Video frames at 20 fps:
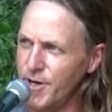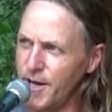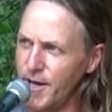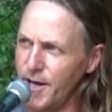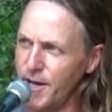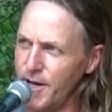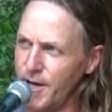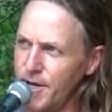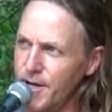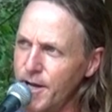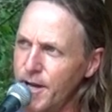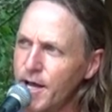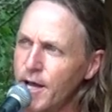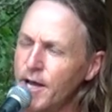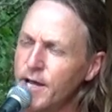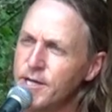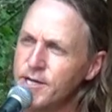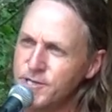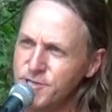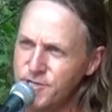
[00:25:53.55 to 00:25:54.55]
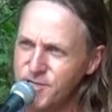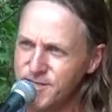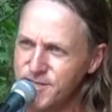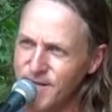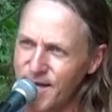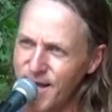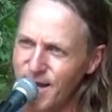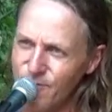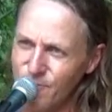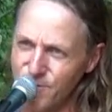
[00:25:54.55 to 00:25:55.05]
did, just
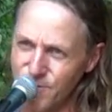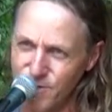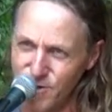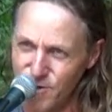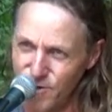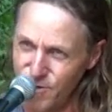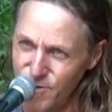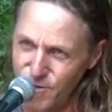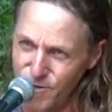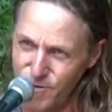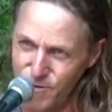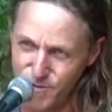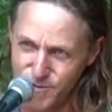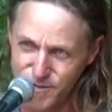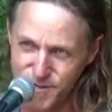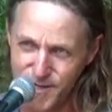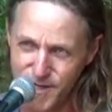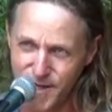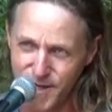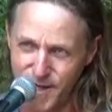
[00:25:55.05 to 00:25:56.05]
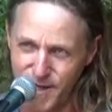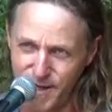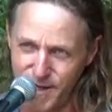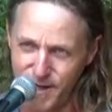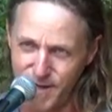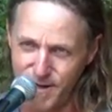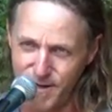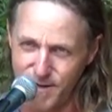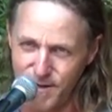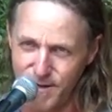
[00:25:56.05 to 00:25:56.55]
like when you was a
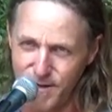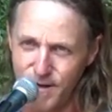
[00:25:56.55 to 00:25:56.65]
kid.